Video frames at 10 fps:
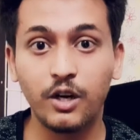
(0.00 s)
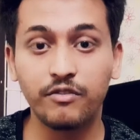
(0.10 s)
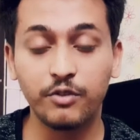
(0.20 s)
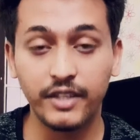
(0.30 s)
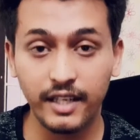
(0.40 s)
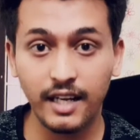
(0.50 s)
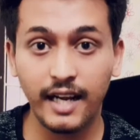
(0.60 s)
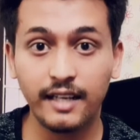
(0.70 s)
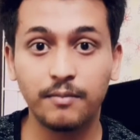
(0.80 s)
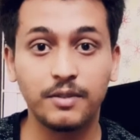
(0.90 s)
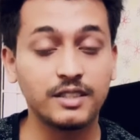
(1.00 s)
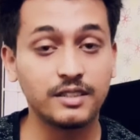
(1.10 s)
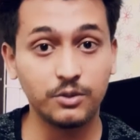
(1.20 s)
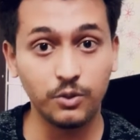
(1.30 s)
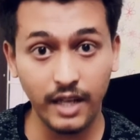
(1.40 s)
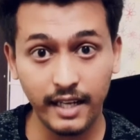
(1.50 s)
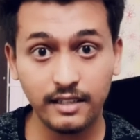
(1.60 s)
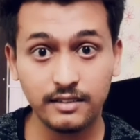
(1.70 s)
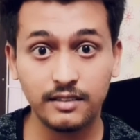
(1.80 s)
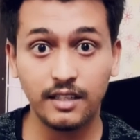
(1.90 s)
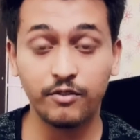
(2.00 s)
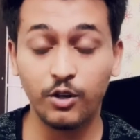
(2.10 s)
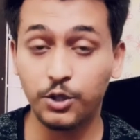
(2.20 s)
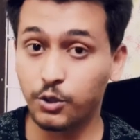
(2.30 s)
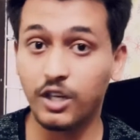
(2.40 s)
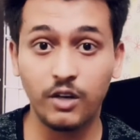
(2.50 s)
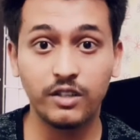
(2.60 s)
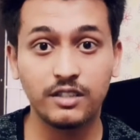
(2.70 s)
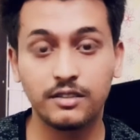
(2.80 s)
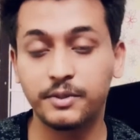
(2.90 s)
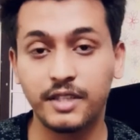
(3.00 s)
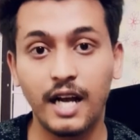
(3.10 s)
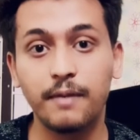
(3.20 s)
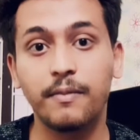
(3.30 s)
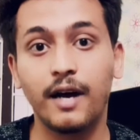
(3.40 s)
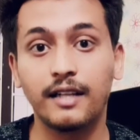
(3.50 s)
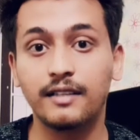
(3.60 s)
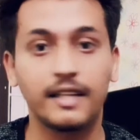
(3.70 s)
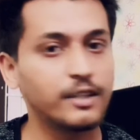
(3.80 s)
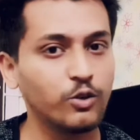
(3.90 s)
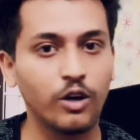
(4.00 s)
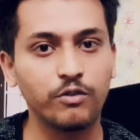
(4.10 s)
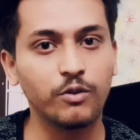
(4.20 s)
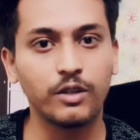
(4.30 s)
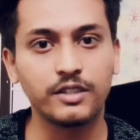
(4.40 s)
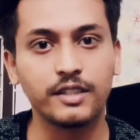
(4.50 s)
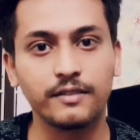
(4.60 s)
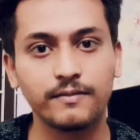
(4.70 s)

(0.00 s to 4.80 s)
If you did like, please do like. If you're new around here, subscribe, and thank you all for watching.